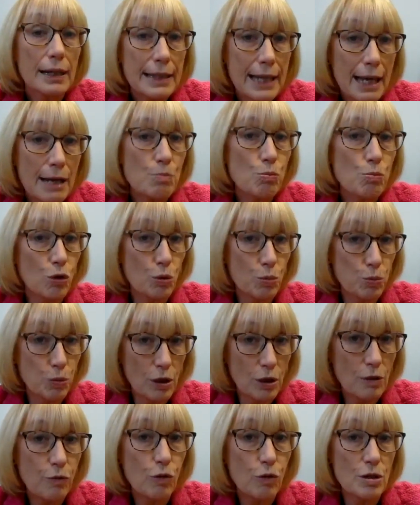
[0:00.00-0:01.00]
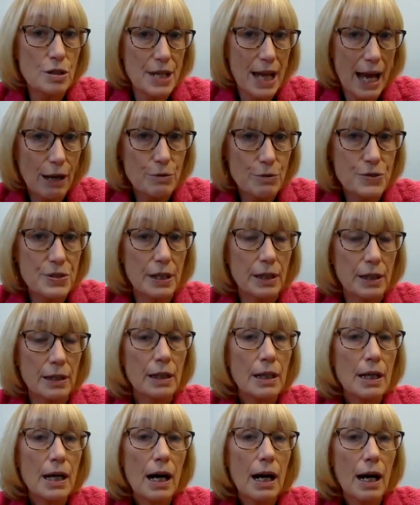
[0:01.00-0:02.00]
get more workforce housing
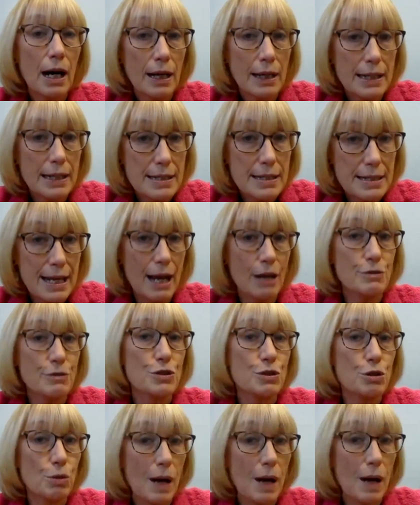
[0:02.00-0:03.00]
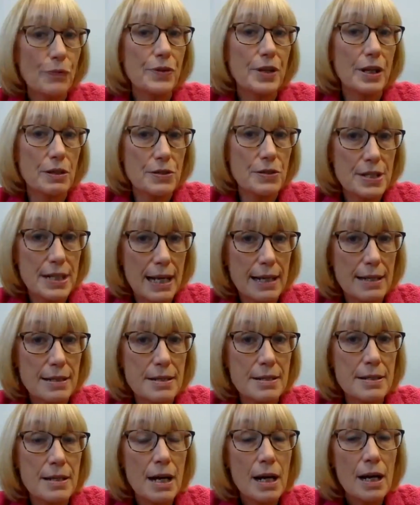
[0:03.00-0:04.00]
in towns throughout their
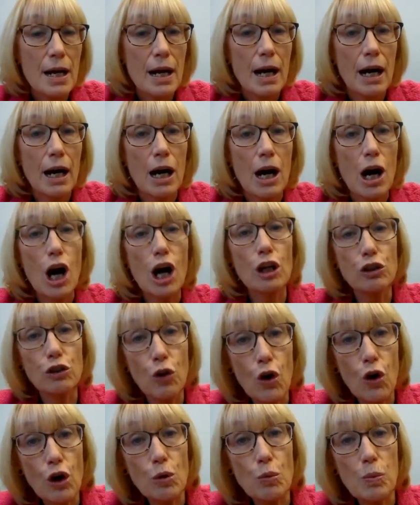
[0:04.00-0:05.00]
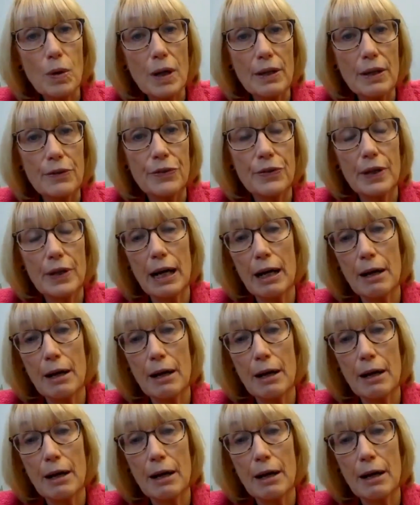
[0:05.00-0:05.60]
states, along with